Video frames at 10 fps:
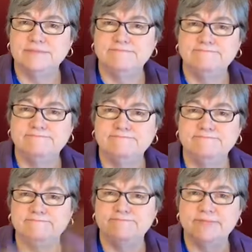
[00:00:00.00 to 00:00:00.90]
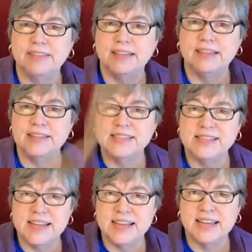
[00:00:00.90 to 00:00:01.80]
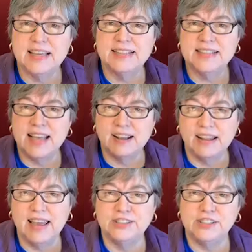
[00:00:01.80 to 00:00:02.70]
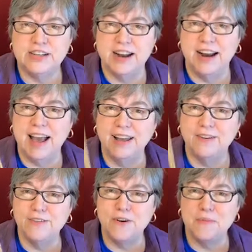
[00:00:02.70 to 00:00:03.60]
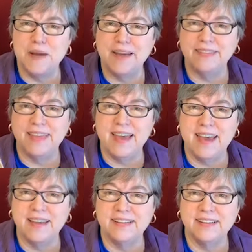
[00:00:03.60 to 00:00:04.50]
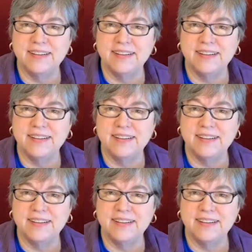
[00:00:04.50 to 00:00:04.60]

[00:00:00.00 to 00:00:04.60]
The stick is a legendary. I don't know about that.